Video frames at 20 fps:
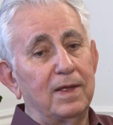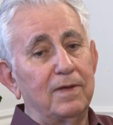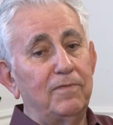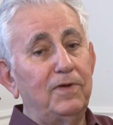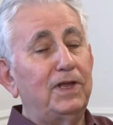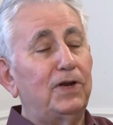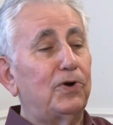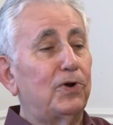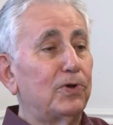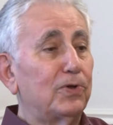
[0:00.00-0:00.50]

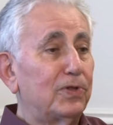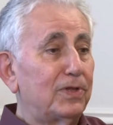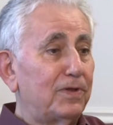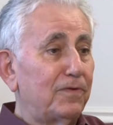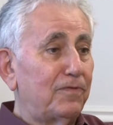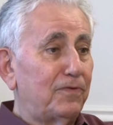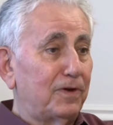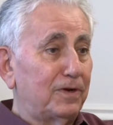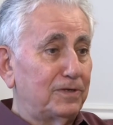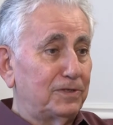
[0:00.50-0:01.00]
We wrote the
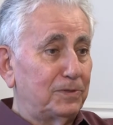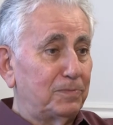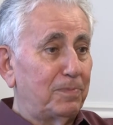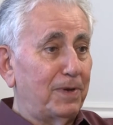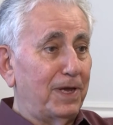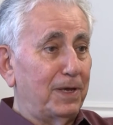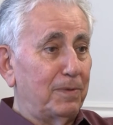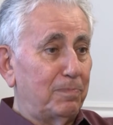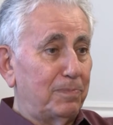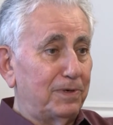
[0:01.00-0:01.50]
first
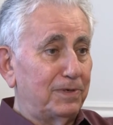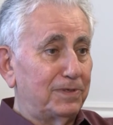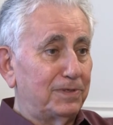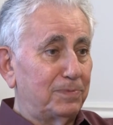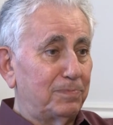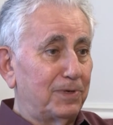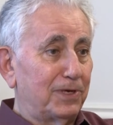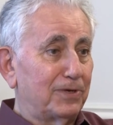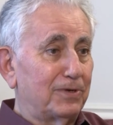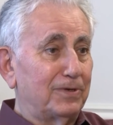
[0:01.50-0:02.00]
papers
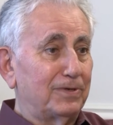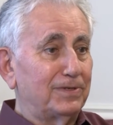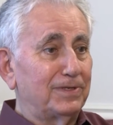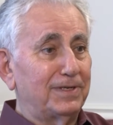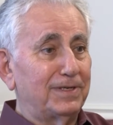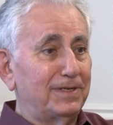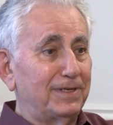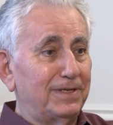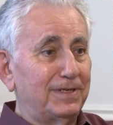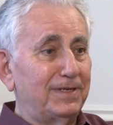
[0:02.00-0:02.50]

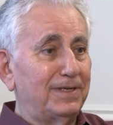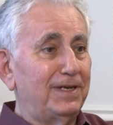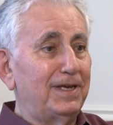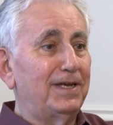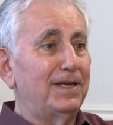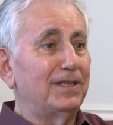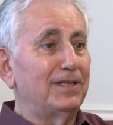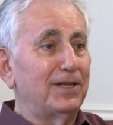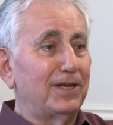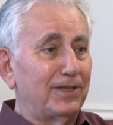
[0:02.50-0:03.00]
because he
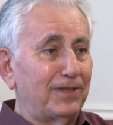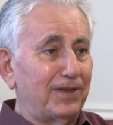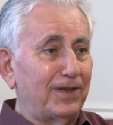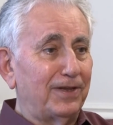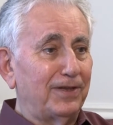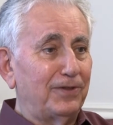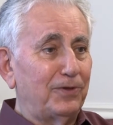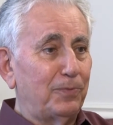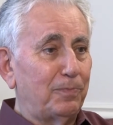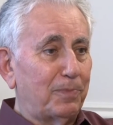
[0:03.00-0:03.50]
had
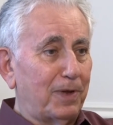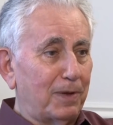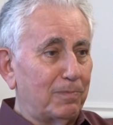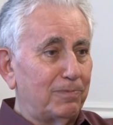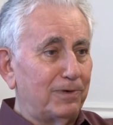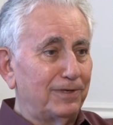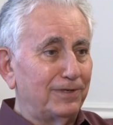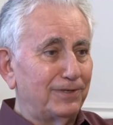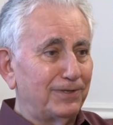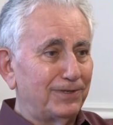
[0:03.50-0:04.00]
nothing to
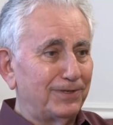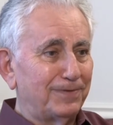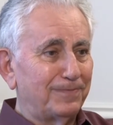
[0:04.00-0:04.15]
publish.